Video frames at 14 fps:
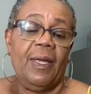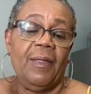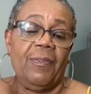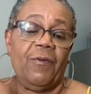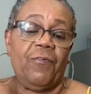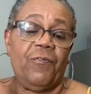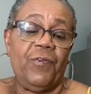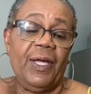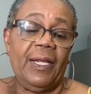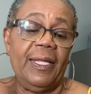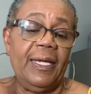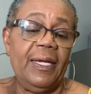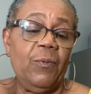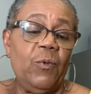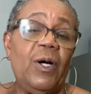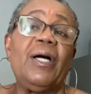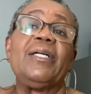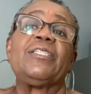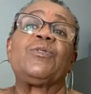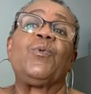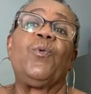The filling
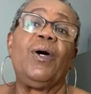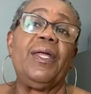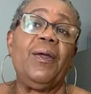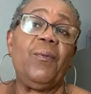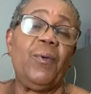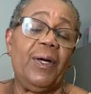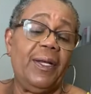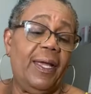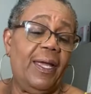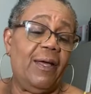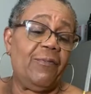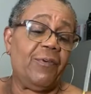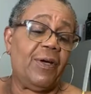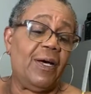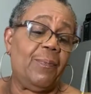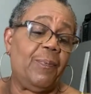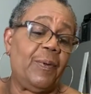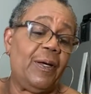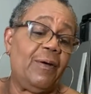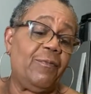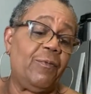was one and one half cup
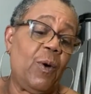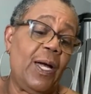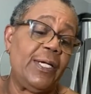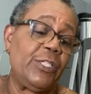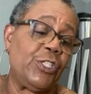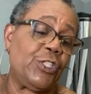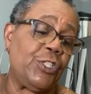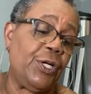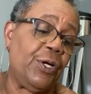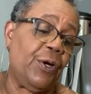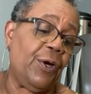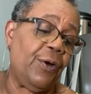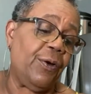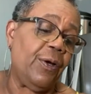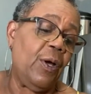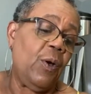of white sugar,